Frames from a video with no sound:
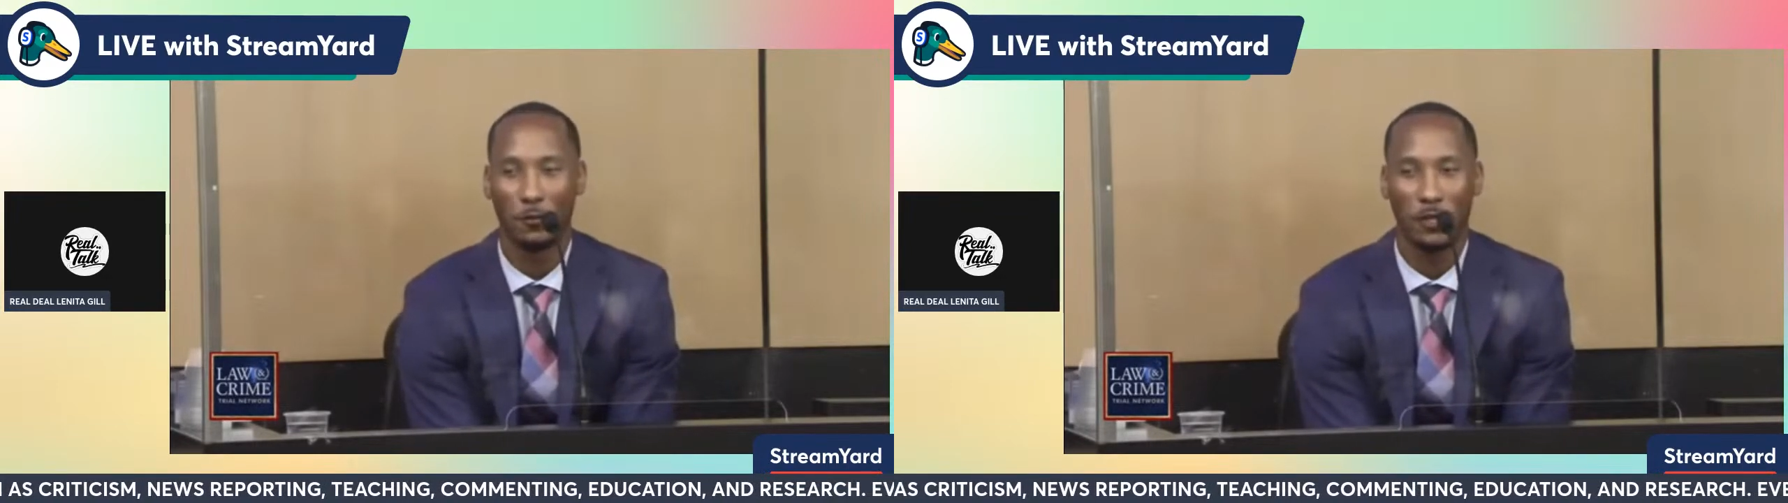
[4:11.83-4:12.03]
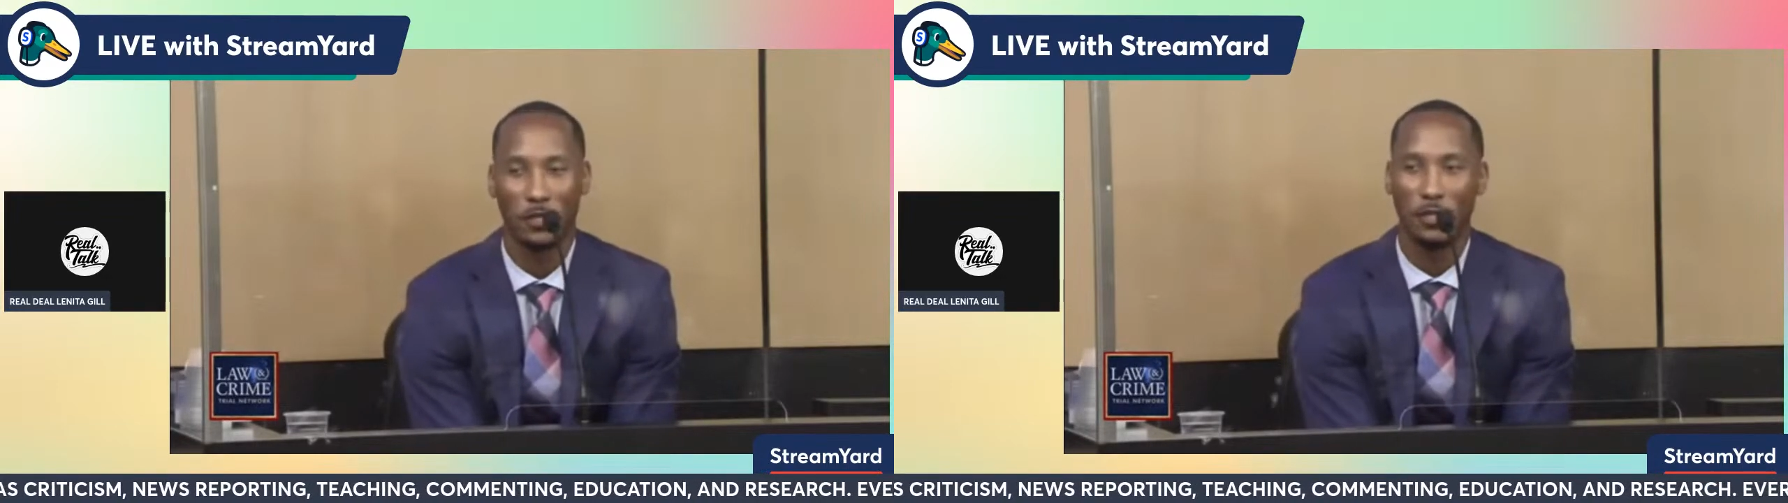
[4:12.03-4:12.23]

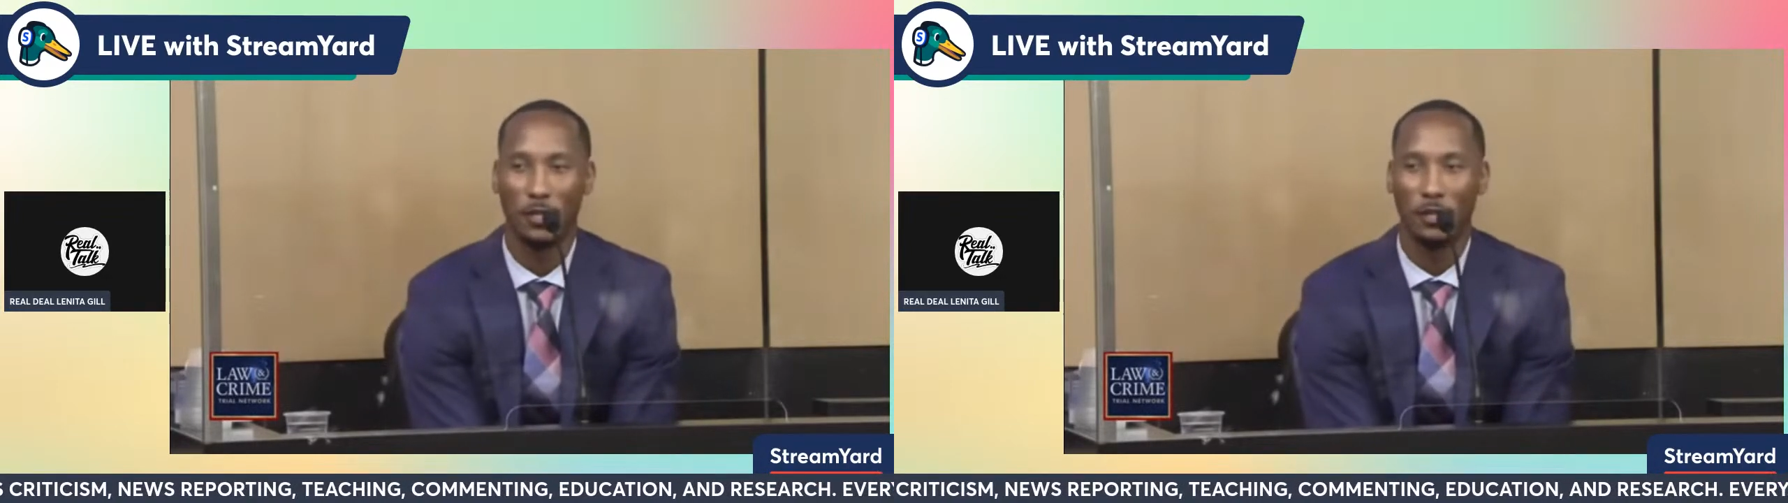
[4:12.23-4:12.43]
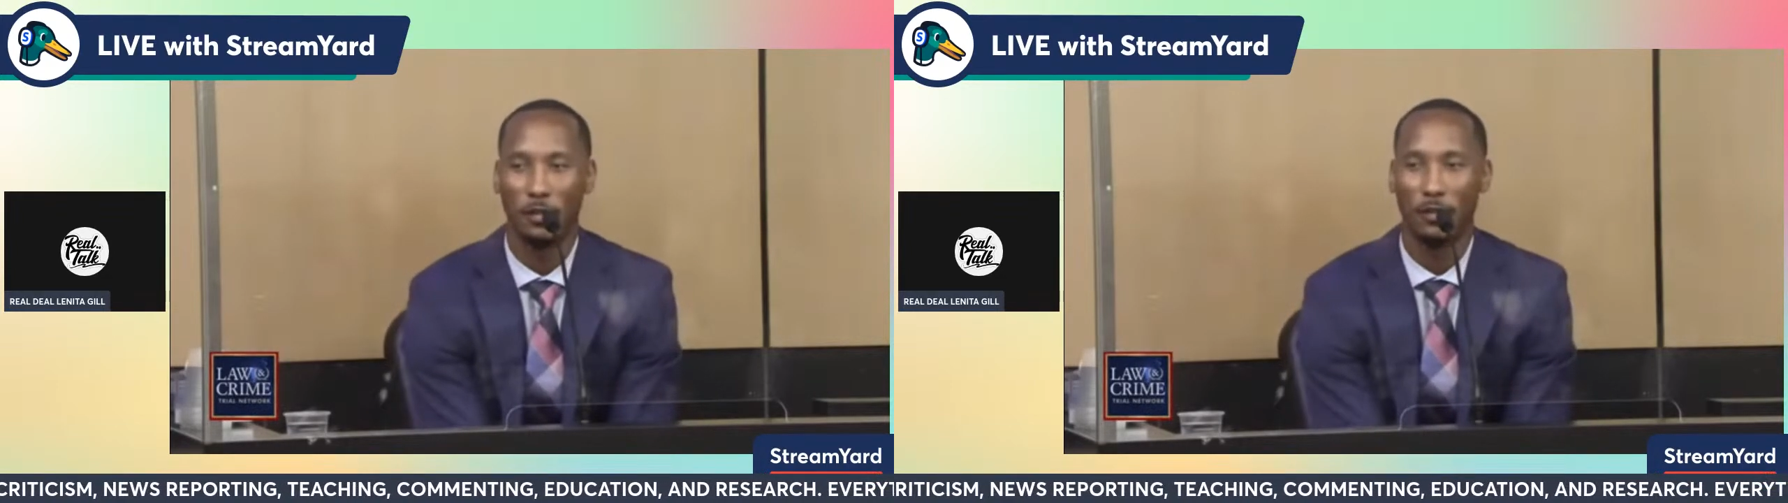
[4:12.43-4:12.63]
she said,
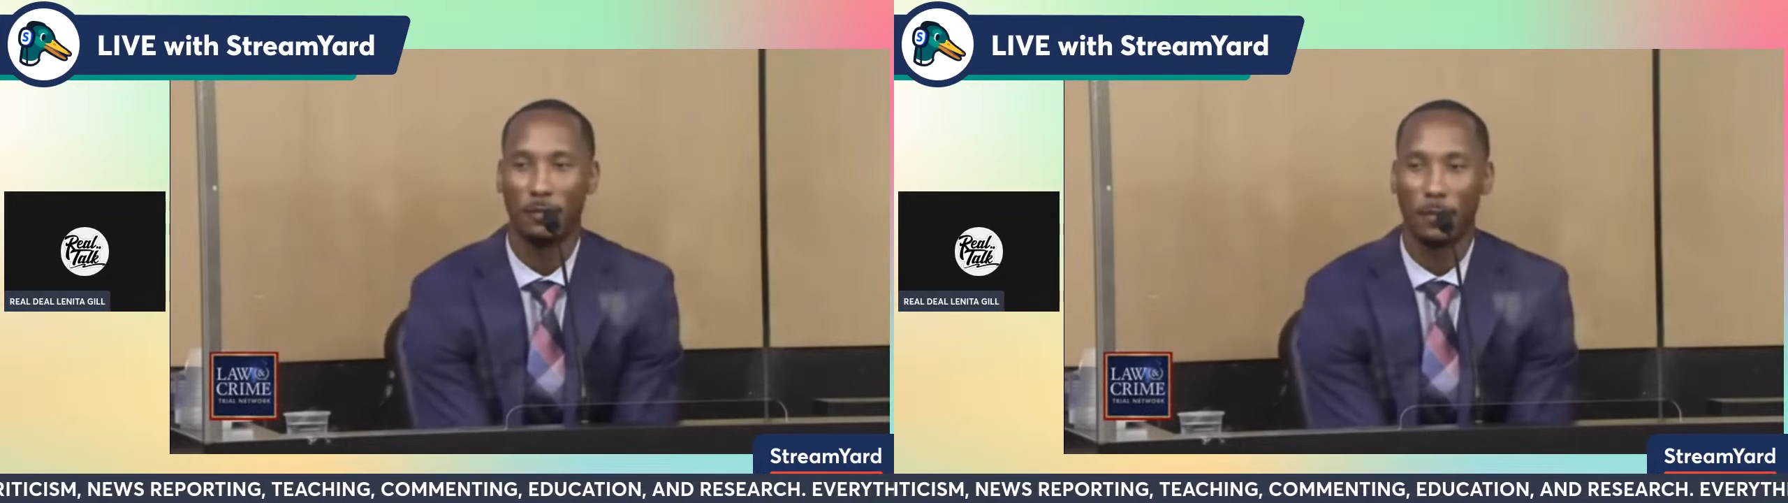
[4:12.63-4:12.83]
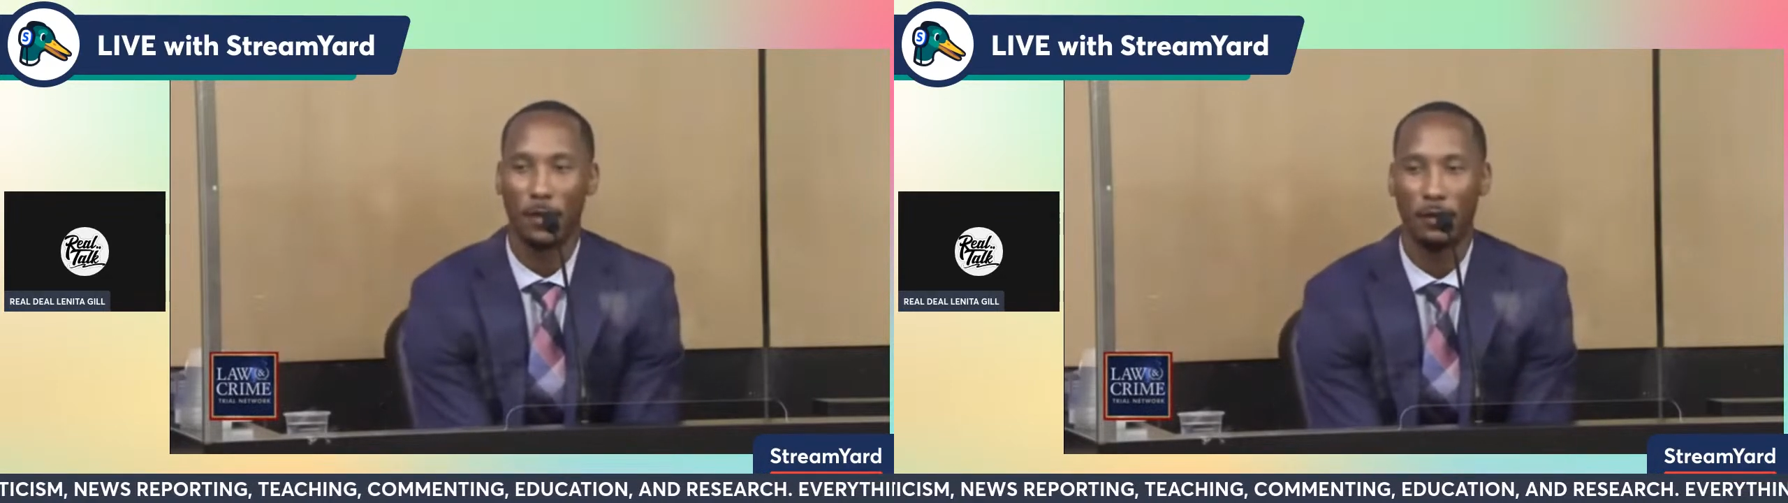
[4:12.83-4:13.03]
you ain't
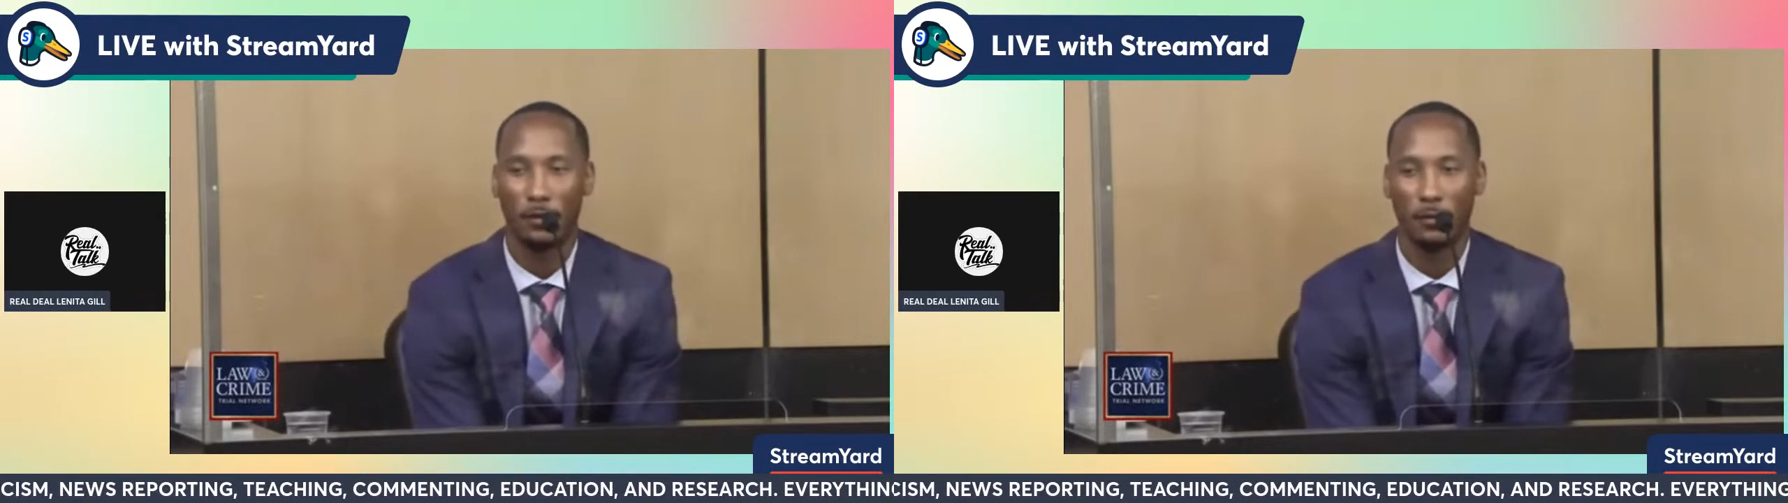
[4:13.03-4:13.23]
shit,